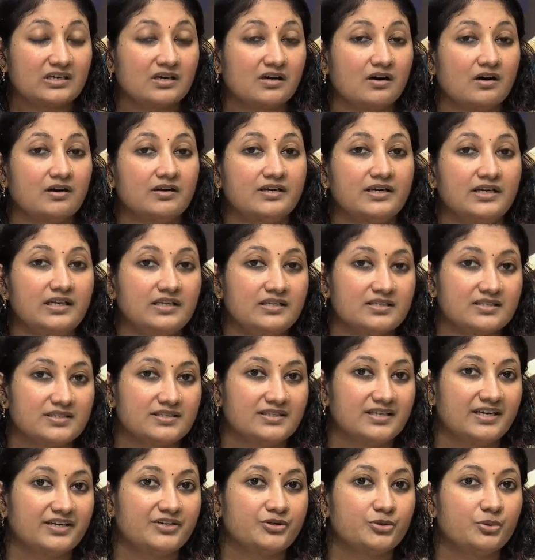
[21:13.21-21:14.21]
kernels
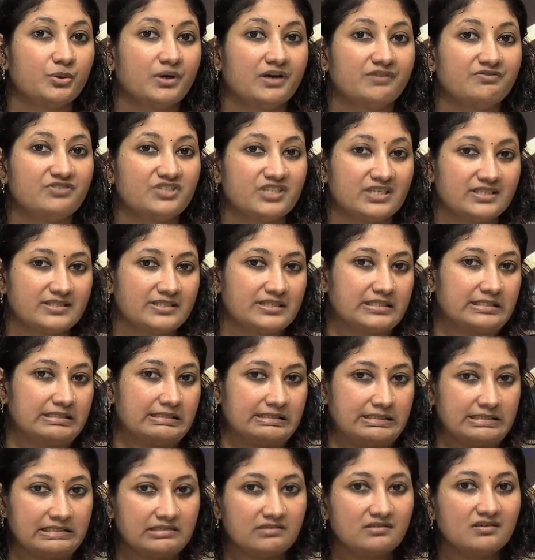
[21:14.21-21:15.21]
that you have just
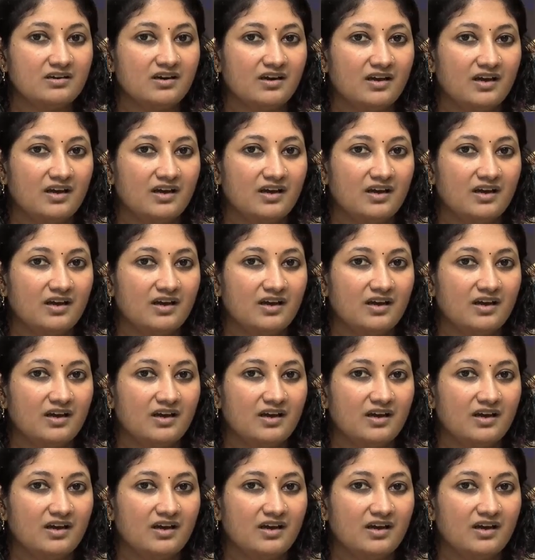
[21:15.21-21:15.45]
seen